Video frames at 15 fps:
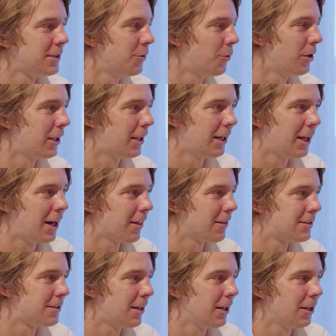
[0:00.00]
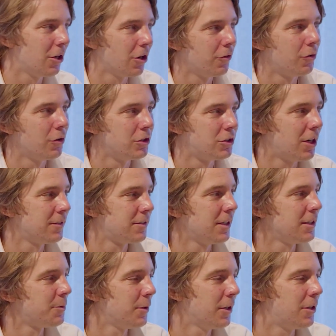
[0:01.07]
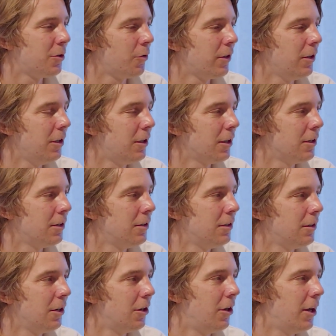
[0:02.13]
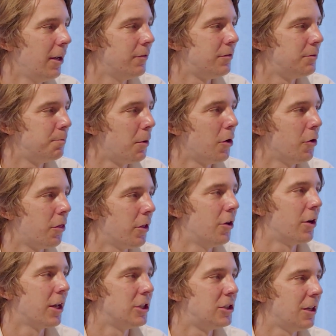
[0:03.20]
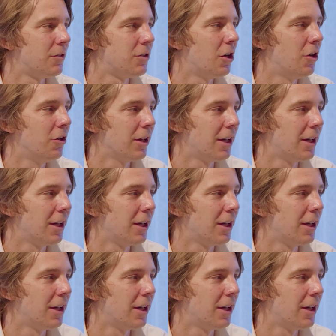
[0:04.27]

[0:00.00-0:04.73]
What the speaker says: you want to get out of the city and go for a drive. So that's pretty cool that you can, you know, have both and not actually have to own a